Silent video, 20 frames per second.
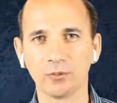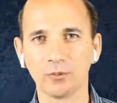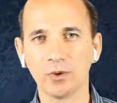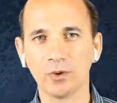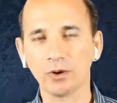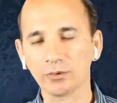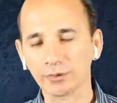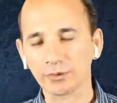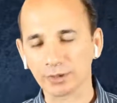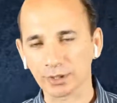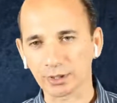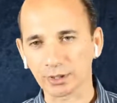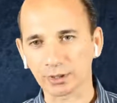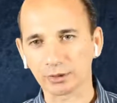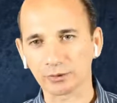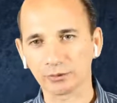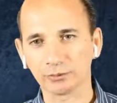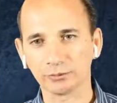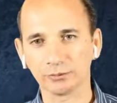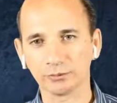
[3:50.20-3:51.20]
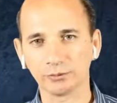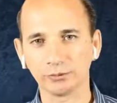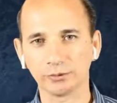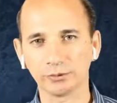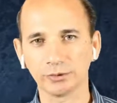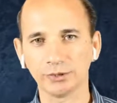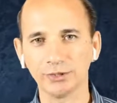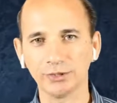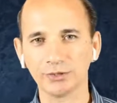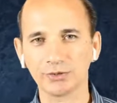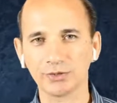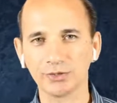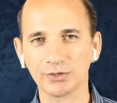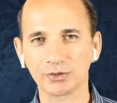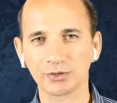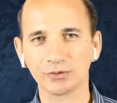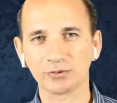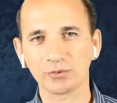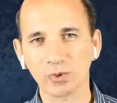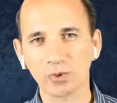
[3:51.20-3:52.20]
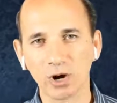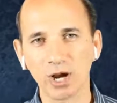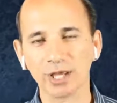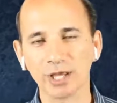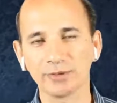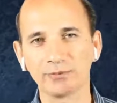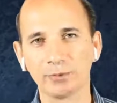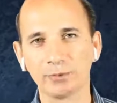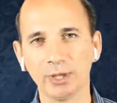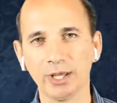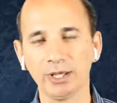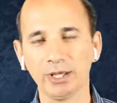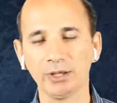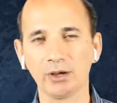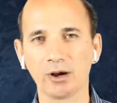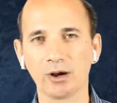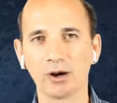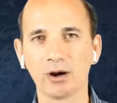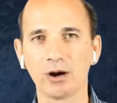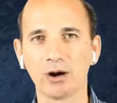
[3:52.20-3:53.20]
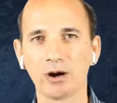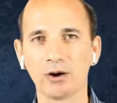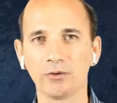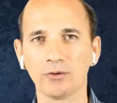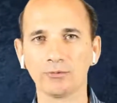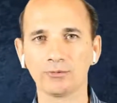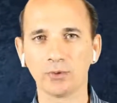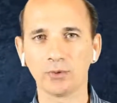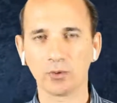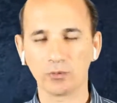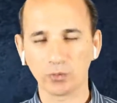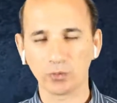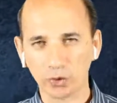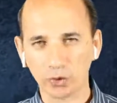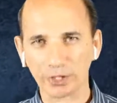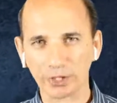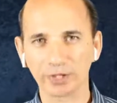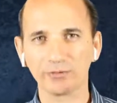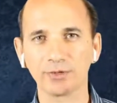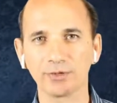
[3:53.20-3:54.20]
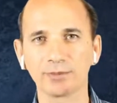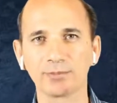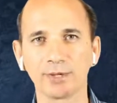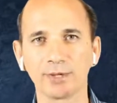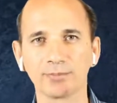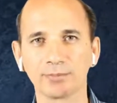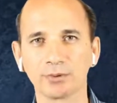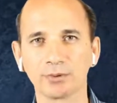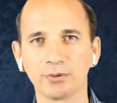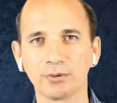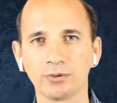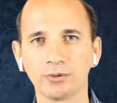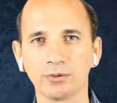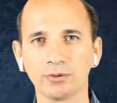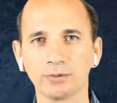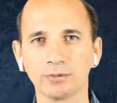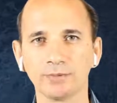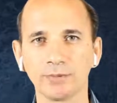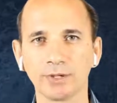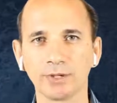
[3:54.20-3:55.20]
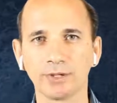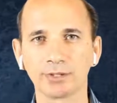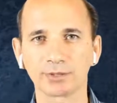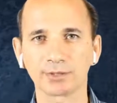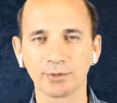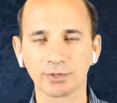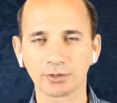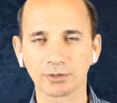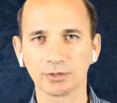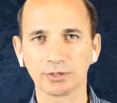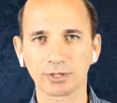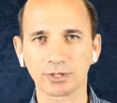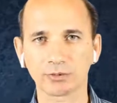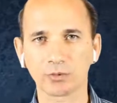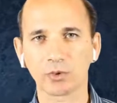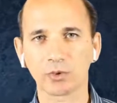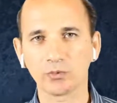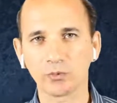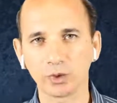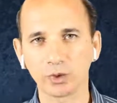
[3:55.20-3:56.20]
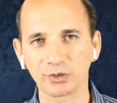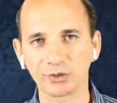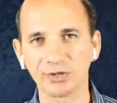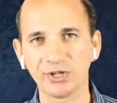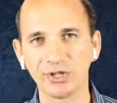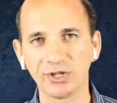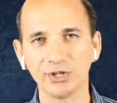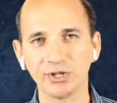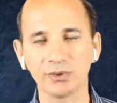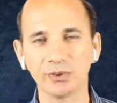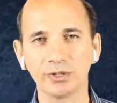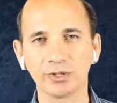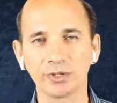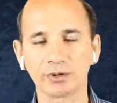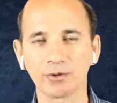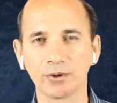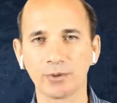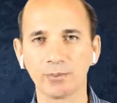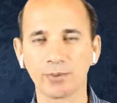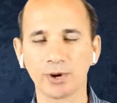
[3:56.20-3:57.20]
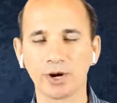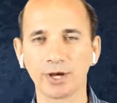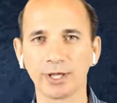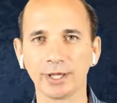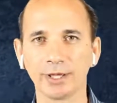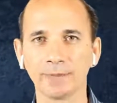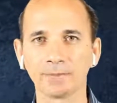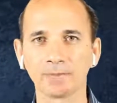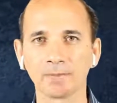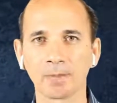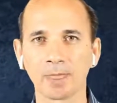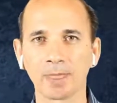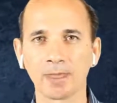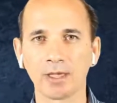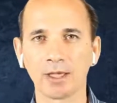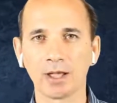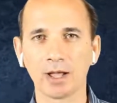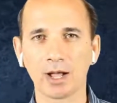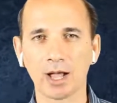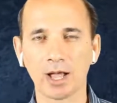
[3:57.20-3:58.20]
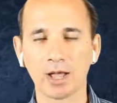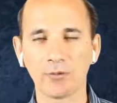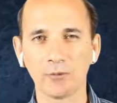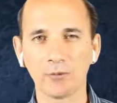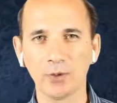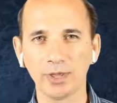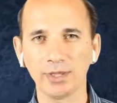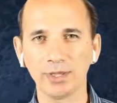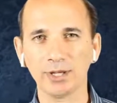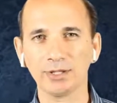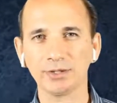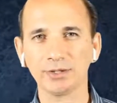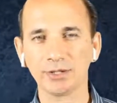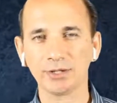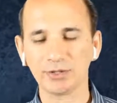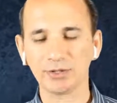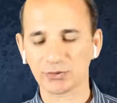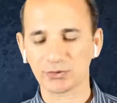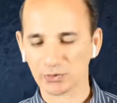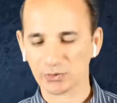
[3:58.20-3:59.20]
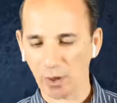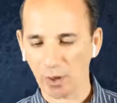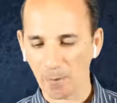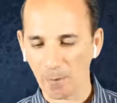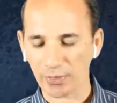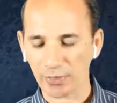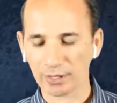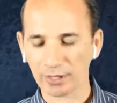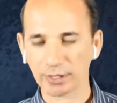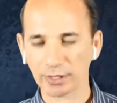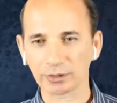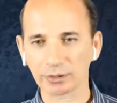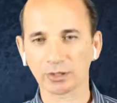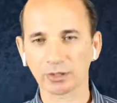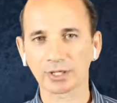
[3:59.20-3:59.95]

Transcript: wonder, is this the right way of working with people, especially that was new in the company, and whether there is something that